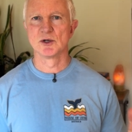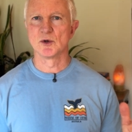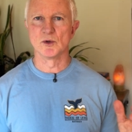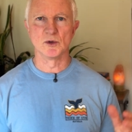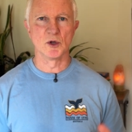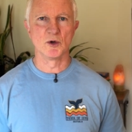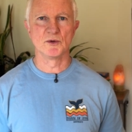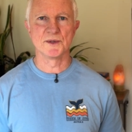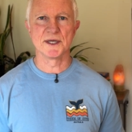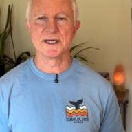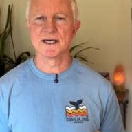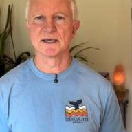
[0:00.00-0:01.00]
or low when
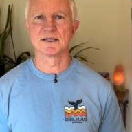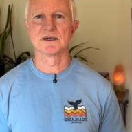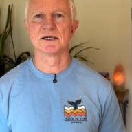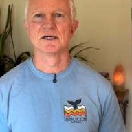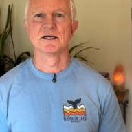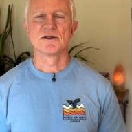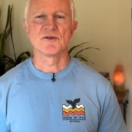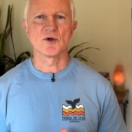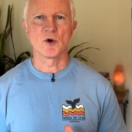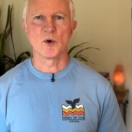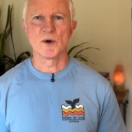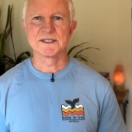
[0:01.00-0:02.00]
they're young, they
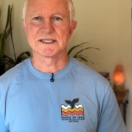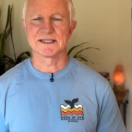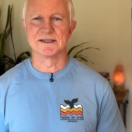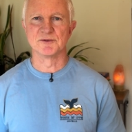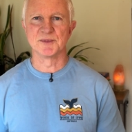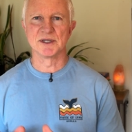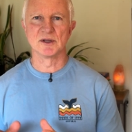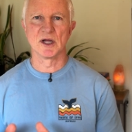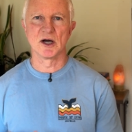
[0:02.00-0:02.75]
always can end up being